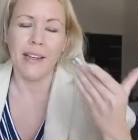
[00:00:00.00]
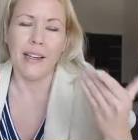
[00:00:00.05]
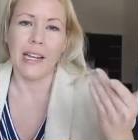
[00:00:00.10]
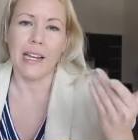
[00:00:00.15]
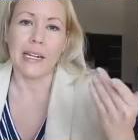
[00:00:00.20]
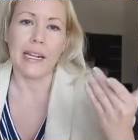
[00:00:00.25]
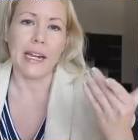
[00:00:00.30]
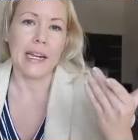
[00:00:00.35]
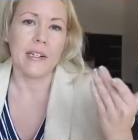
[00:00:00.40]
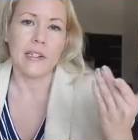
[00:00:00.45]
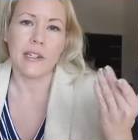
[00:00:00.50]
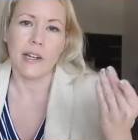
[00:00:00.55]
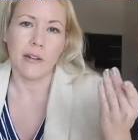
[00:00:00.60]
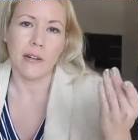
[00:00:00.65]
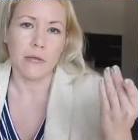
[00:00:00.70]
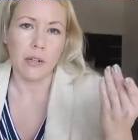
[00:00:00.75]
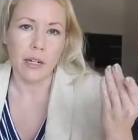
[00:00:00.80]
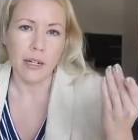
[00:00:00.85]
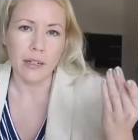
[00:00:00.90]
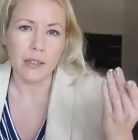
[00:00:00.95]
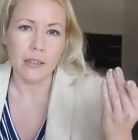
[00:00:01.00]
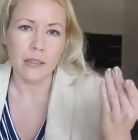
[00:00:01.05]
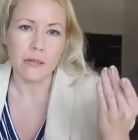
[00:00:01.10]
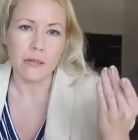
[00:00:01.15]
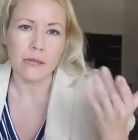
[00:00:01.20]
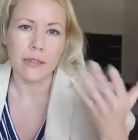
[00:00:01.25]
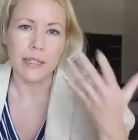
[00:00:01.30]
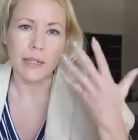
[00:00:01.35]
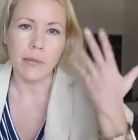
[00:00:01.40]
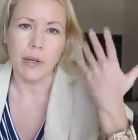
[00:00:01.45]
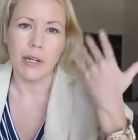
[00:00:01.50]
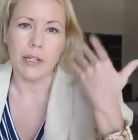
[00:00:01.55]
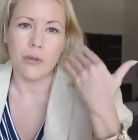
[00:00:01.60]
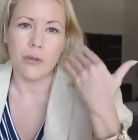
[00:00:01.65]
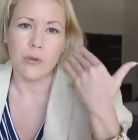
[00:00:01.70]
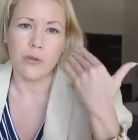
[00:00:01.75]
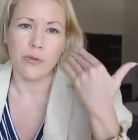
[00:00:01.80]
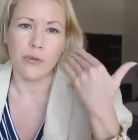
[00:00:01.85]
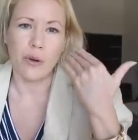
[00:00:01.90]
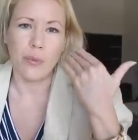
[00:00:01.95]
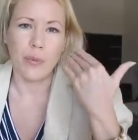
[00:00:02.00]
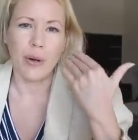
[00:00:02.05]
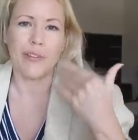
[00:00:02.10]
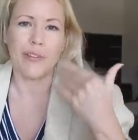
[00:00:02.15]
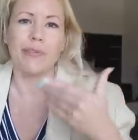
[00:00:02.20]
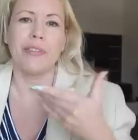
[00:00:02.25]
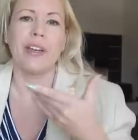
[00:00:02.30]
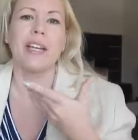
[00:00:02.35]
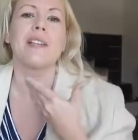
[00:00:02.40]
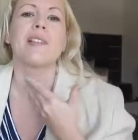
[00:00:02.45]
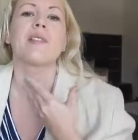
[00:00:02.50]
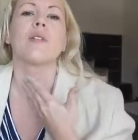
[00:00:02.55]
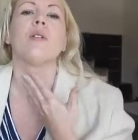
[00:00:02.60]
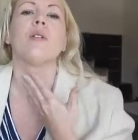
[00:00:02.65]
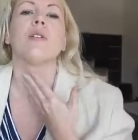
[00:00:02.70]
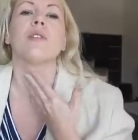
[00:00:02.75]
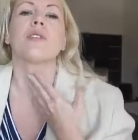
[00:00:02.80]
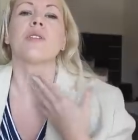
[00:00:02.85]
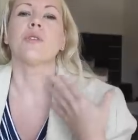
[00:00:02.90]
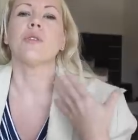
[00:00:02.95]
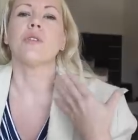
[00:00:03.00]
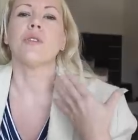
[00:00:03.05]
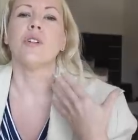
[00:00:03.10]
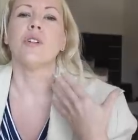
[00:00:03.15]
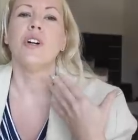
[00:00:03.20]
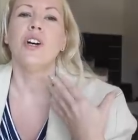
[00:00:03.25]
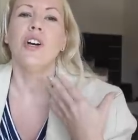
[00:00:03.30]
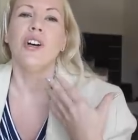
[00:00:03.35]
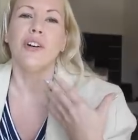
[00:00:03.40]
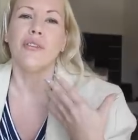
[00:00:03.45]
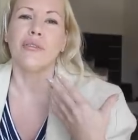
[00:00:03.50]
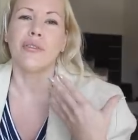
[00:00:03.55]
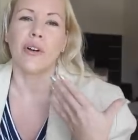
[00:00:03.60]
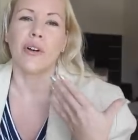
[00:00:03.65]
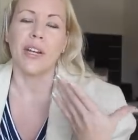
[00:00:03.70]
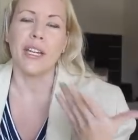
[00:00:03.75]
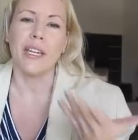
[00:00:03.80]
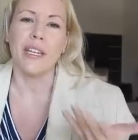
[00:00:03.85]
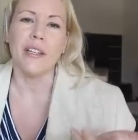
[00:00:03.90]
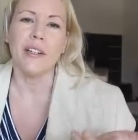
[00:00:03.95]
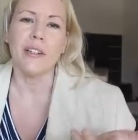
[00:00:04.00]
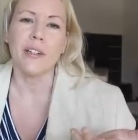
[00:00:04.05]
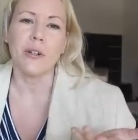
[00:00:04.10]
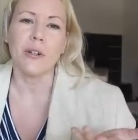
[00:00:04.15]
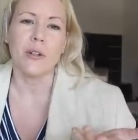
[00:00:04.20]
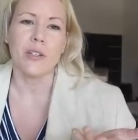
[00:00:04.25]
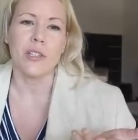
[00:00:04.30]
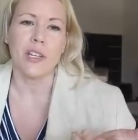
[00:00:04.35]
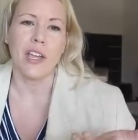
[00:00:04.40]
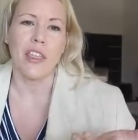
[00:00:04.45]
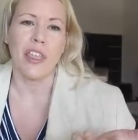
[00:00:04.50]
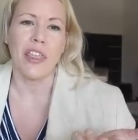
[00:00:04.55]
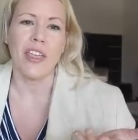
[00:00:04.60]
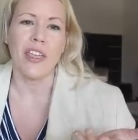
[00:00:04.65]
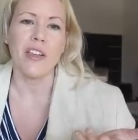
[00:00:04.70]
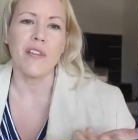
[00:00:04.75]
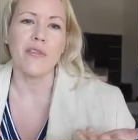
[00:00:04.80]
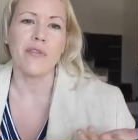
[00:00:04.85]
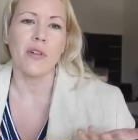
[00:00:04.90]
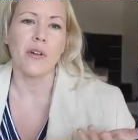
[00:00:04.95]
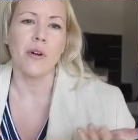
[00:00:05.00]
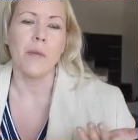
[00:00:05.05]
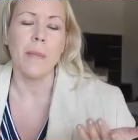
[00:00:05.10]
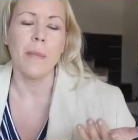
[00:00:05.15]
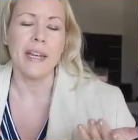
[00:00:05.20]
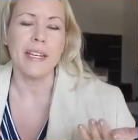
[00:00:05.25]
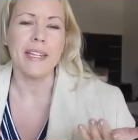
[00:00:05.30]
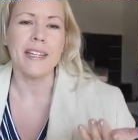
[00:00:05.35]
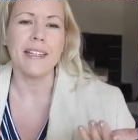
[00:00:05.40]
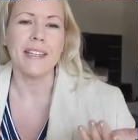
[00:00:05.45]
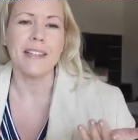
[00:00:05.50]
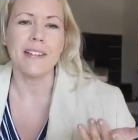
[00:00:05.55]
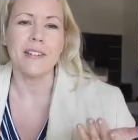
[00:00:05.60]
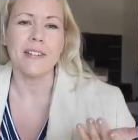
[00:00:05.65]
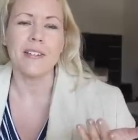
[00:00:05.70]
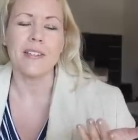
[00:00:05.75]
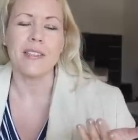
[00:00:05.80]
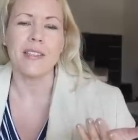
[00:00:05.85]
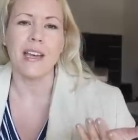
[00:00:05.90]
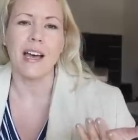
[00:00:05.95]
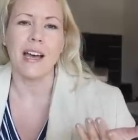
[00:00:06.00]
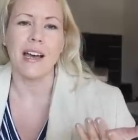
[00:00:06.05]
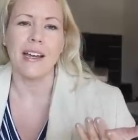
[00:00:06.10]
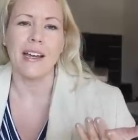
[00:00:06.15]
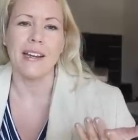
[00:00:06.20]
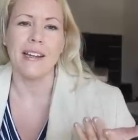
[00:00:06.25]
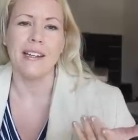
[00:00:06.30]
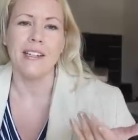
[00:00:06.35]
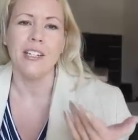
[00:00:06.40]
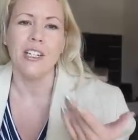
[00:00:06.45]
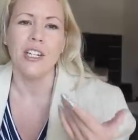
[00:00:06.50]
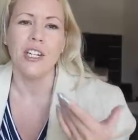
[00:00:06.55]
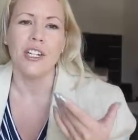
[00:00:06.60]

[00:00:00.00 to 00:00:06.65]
like anti-wrinkle cream I use for my face also for here because I think for many years I